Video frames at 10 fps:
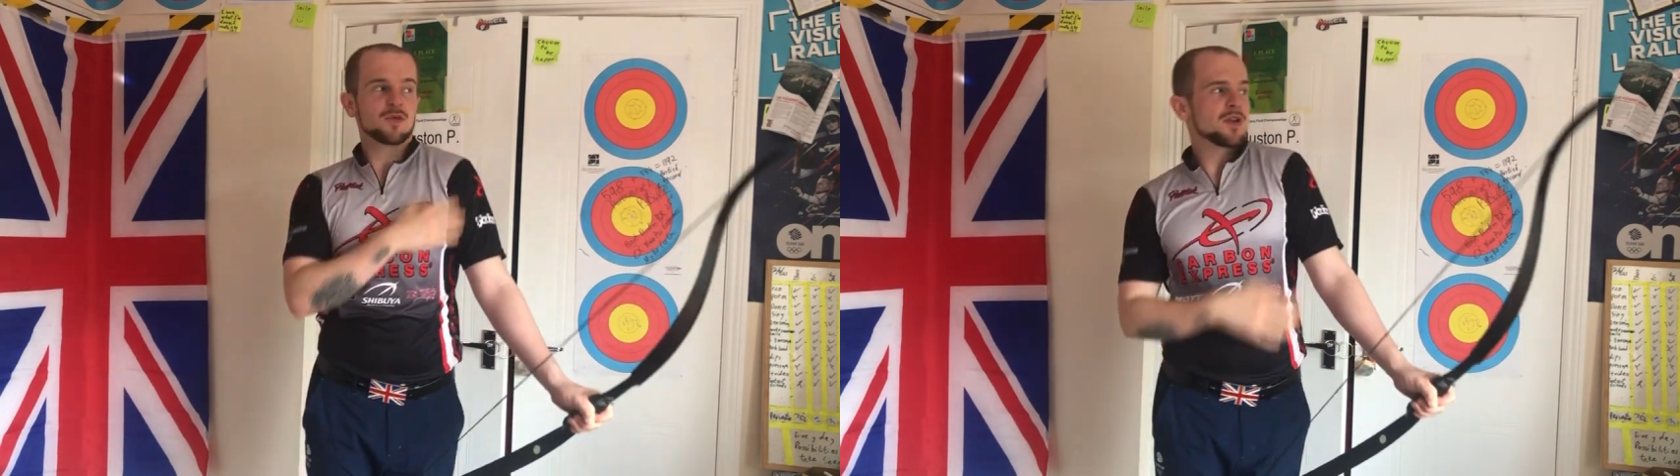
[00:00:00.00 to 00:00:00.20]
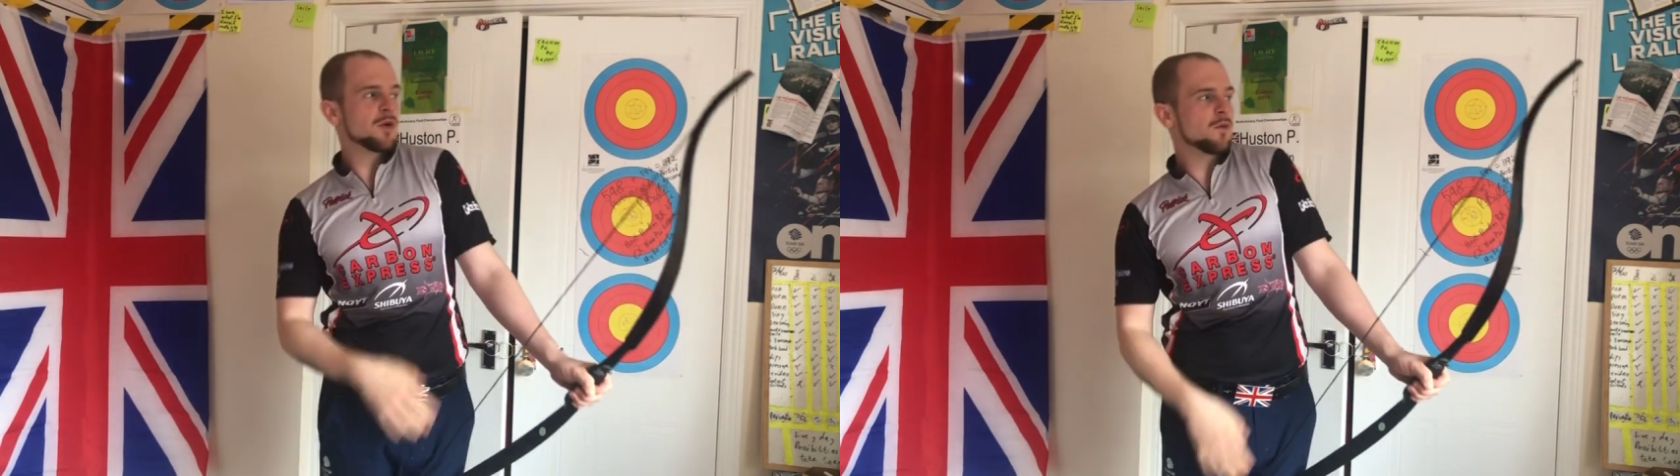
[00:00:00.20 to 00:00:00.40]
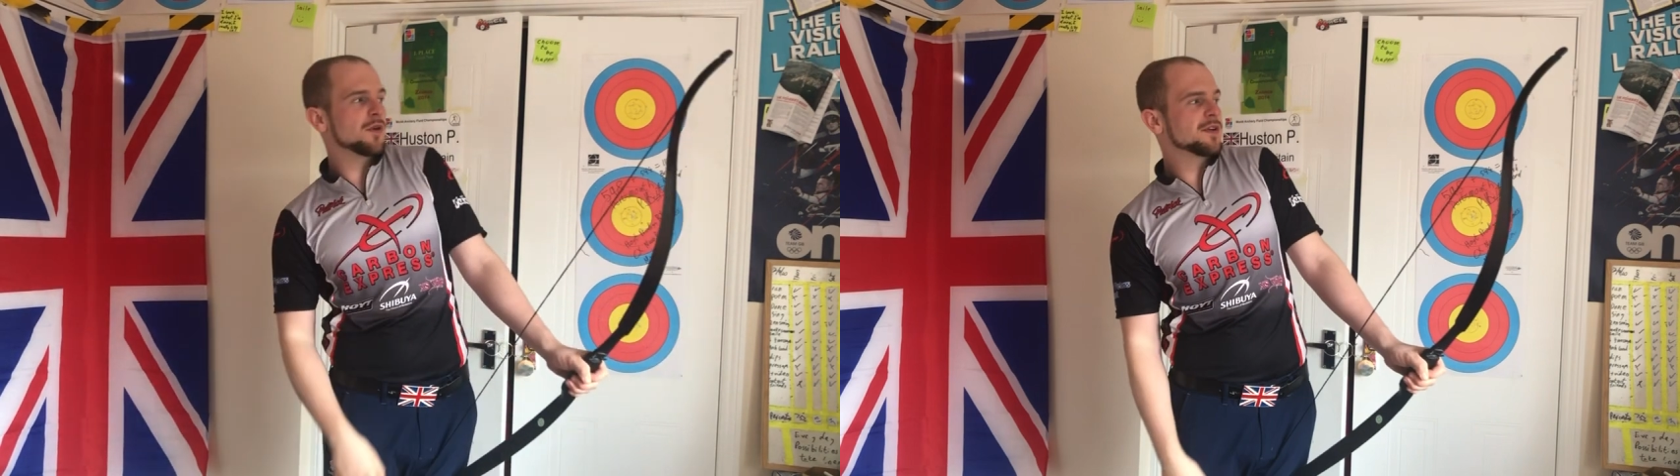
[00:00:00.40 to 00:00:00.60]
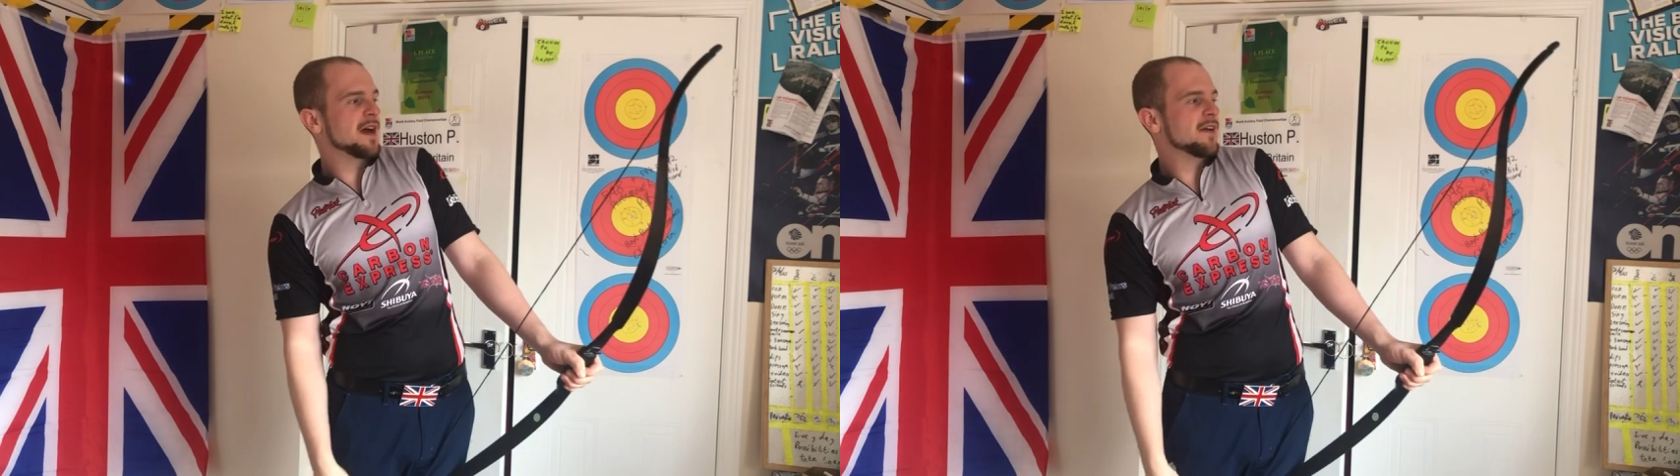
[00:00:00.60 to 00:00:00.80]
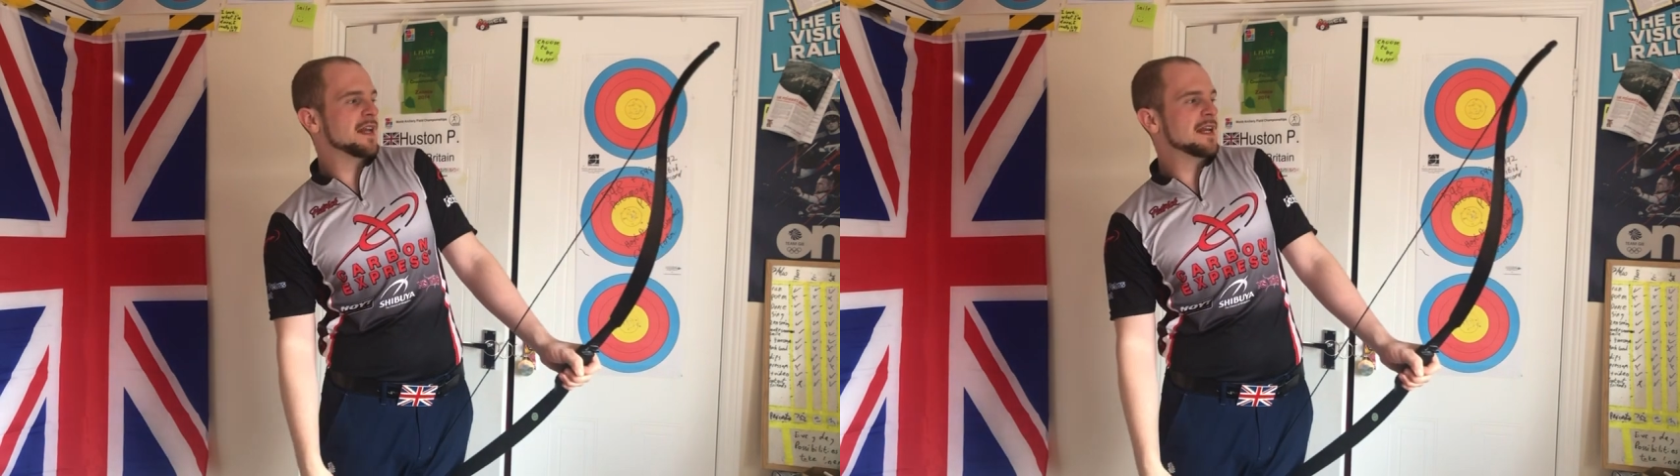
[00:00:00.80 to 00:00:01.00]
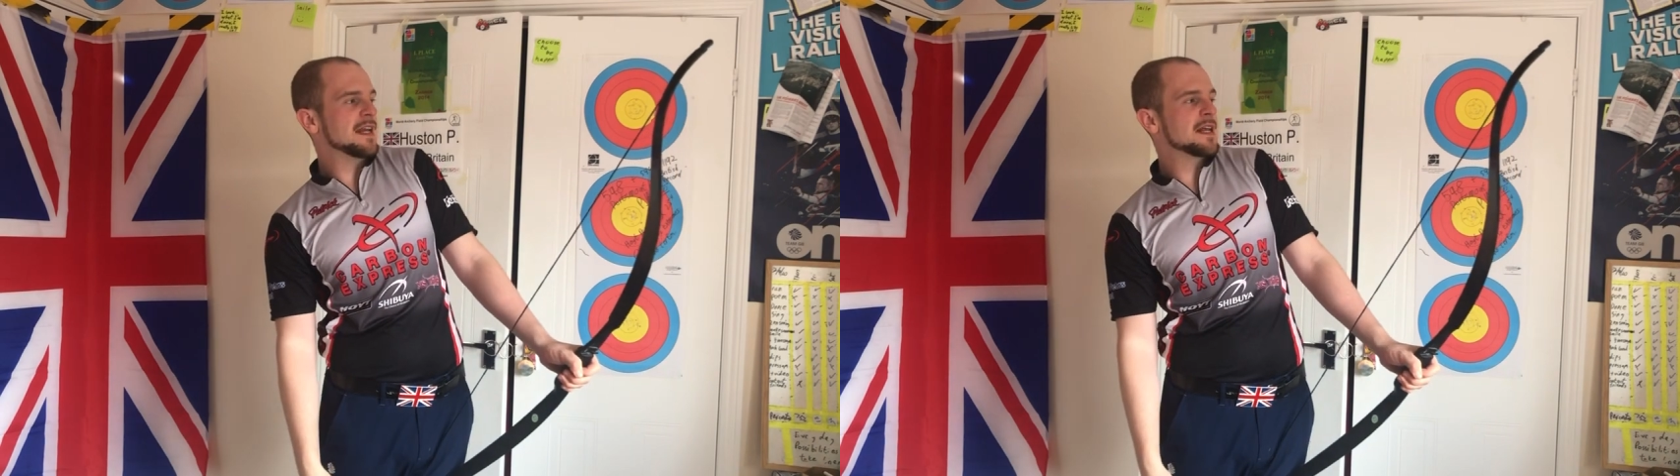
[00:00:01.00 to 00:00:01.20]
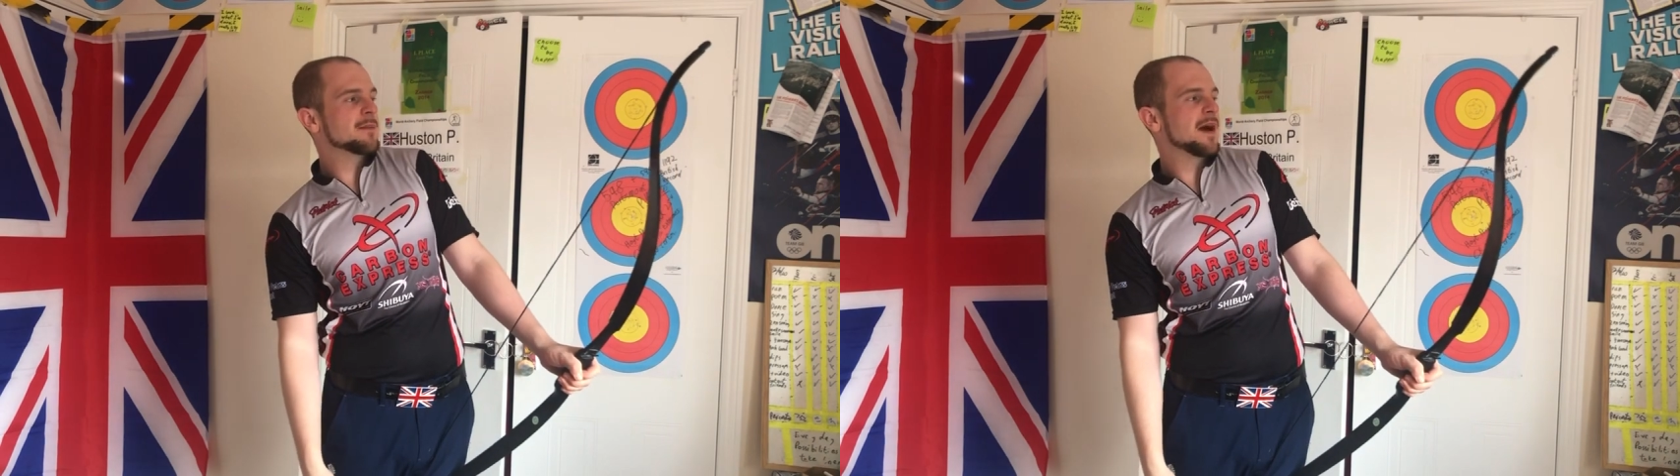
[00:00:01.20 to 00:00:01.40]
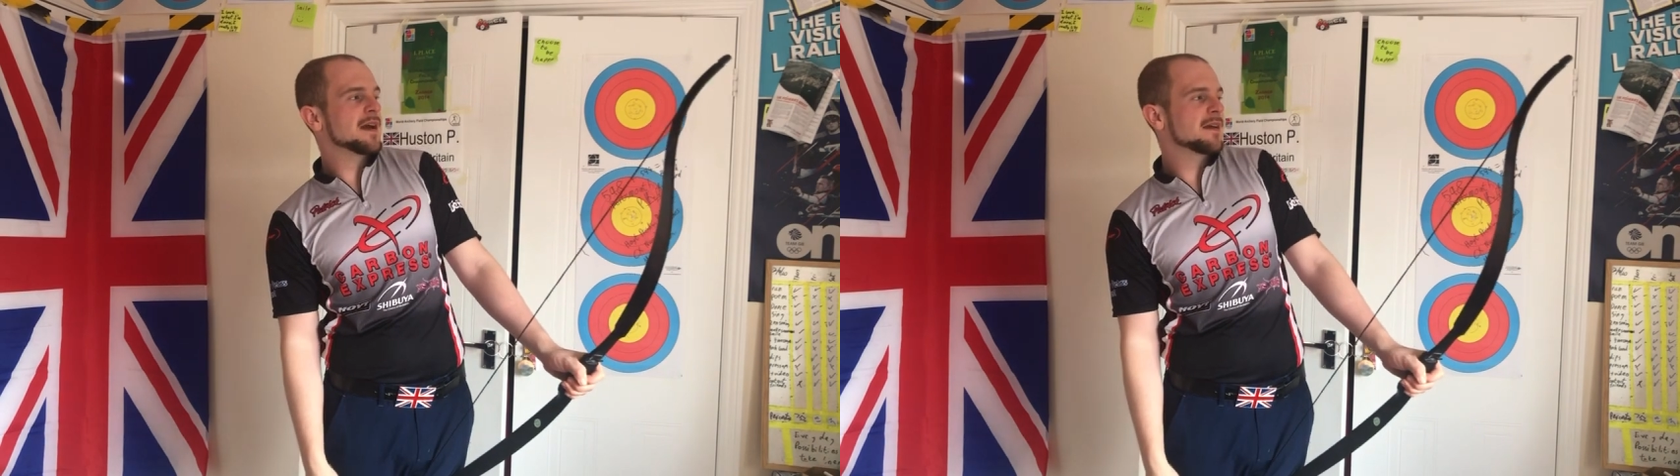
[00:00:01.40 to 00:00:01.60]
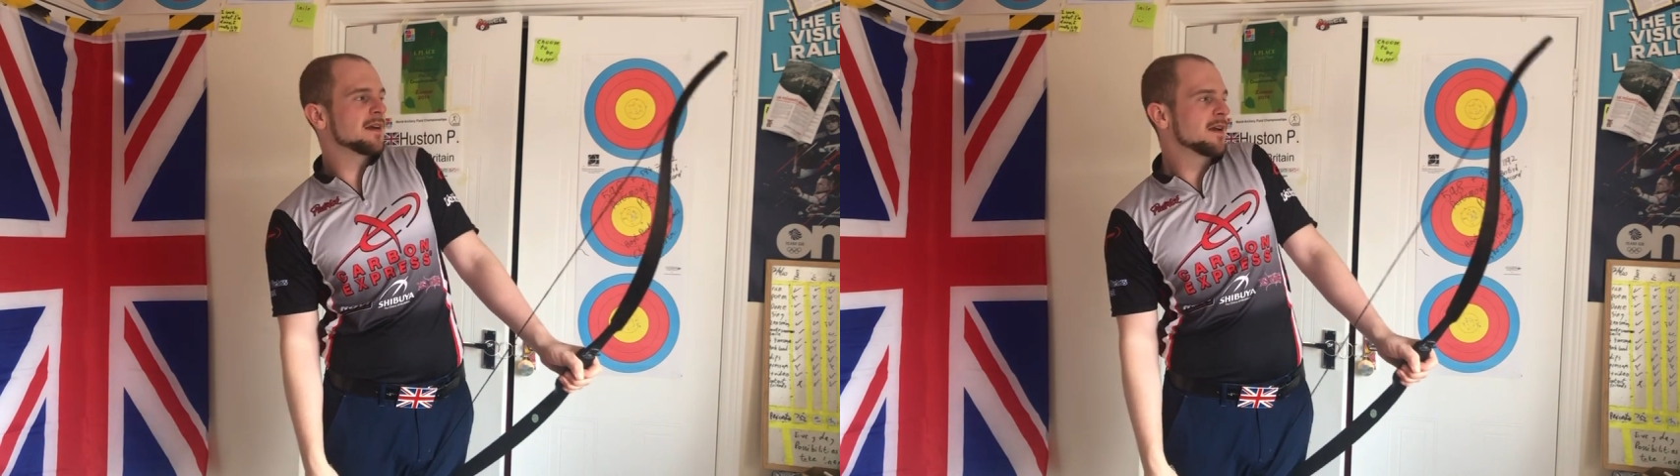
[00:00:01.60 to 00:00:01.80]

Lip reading: We don't want to have any leaning back